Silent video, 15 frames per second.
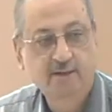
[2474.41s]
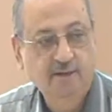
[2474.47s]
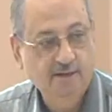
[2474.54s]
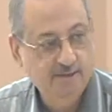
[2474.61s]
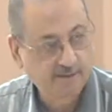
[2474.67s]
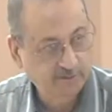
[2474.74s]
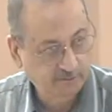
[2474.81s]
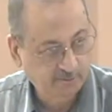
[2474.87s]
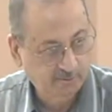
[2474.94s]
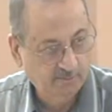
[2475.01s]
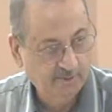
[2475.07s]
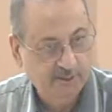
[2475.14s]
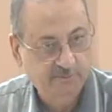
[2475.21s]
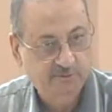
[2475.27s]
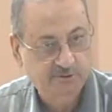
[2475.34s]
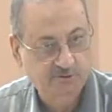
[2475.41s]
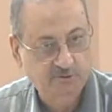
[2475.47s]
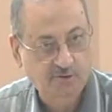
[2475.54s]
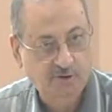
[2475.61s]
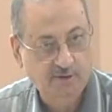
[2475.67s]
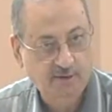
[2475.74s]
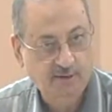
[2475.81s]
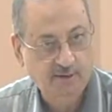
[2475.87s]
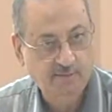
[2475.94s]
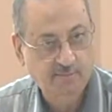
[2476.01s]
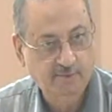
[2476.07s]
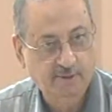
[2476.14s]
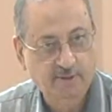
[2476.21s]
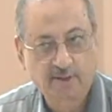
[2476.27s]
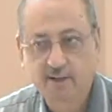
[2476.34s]
you will become stronger,
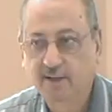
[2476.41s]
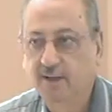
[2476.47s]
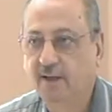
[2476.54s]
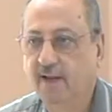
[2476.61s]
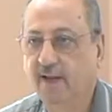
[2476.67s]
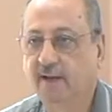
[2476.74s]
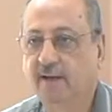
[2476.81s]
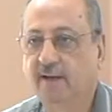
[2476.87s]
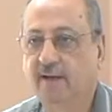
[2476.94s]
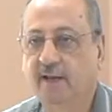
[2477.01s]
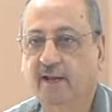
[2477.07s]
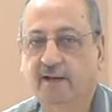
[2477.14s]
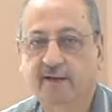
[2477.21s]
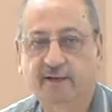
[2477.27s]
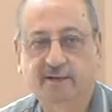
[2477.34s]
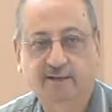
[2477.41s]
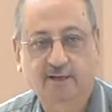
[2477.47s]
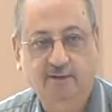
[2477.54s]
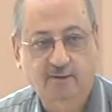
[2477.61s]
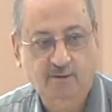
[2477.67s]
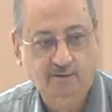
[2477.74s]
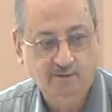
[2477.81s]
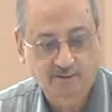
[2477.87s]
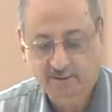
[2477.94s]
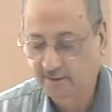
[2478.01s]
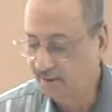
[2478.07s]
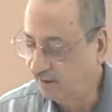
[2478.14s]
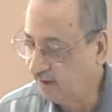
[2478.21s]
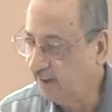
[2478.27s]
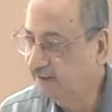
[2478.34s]
brother. And in the
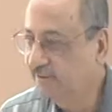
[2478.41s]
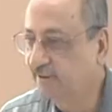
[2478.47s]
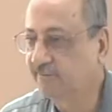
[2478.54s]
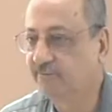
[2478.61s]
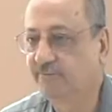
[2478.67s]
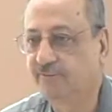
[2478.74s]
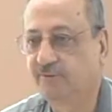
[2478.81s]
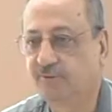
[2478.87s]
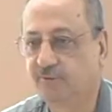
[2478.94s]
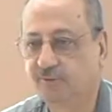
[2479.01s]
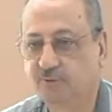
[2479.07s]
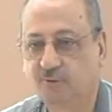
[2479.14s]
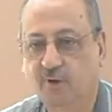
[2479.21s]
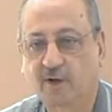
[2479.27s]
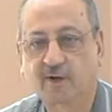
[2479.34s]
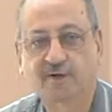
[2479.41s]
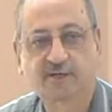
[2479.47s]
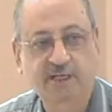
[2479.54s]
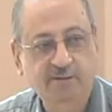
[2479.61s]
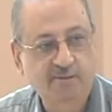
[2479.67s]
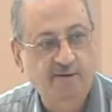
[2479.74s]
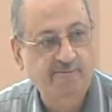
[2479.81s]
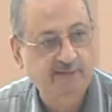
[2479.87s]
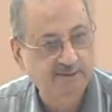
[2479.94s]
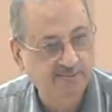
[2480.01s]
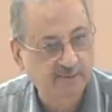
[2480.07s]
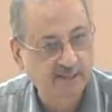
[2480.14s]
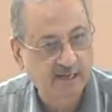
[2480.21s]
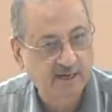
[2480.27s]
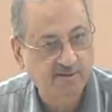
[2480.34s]
class, if you are a team of
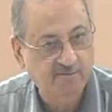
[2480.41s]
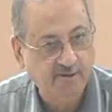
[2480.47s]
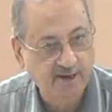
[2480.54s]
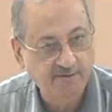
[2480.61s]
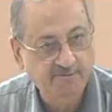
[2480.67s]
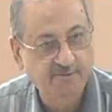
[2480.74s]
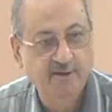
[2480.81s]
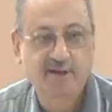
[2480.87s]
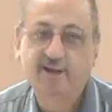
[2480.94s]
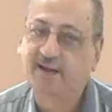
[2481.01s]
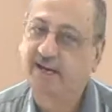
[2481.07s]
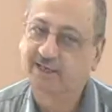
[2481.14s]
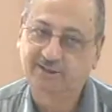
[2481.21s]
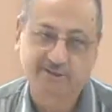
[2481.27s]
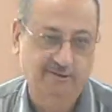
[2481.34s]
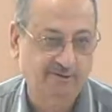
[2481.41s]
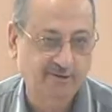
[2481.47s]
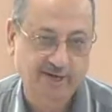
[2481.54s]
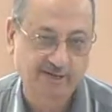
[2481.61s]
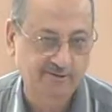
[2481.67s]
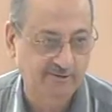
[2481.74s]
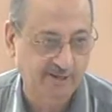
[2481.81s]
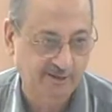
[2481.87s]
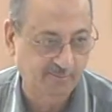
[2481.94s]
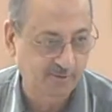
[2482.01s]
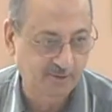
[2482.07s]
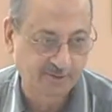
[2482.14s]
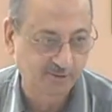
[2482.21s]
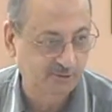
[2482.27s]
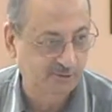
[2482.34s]
husband and wife, it's a great thing,
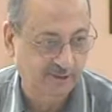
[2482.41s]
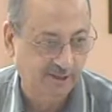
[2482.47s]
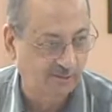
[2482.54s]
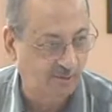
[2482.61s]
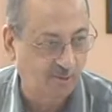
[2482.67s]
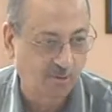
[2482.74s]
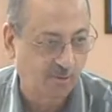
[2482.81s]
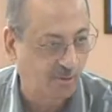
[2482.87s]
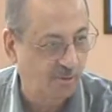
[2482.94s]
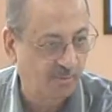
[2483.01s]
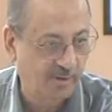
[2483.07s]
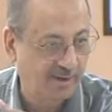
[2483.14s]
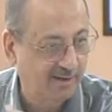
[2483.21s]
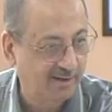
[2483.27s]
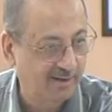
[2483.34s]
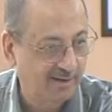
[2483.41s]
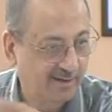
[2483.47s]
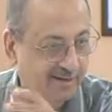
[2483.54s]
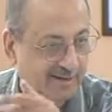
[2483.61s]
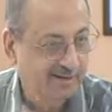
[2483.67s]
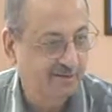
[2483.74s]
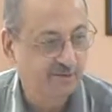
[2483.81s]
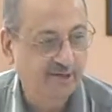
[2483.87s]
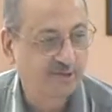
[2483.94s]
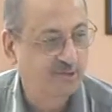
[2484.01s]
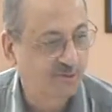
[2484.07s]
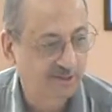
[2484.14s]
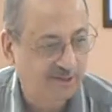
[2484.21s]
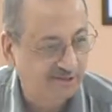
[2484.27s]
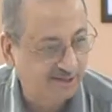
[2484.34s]
because you can go home and read to
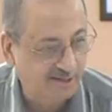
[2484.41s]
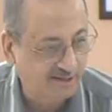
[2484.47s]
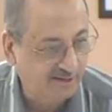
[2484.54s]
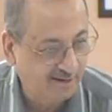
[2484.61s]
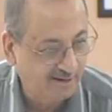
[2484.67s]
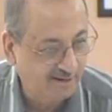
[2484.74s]
each other